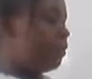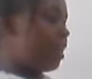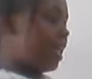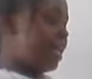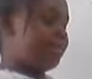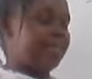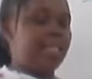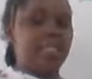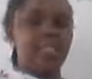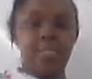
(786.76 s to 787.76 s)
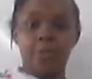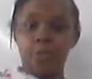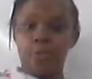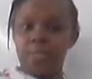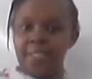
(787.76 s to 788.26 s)
forecasting is in
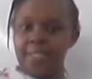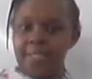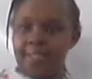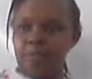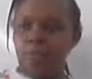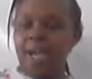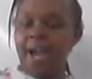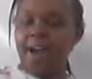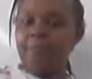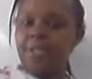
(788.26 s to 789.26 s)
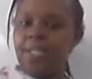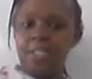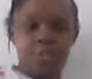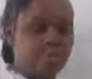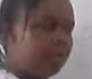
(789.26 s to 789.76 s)
2 stages. We have the
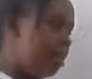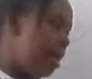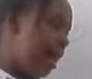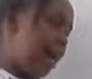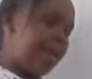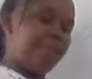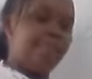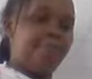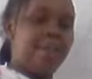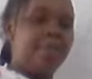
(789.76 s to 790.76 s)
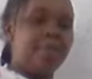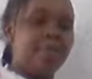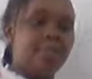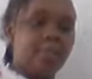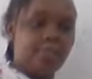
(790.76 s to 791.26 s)
initial and the
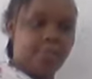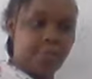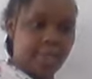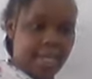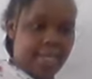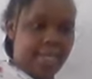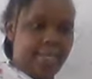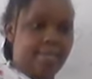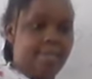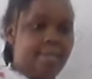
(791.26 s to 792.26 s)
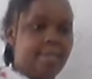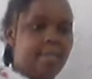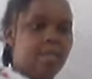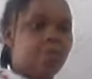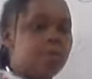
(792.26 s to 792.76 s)
final
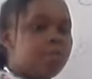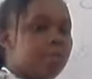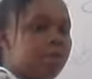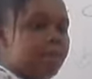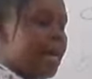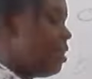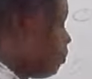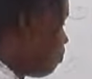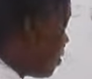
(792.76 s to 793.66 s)
forecast. You also look at the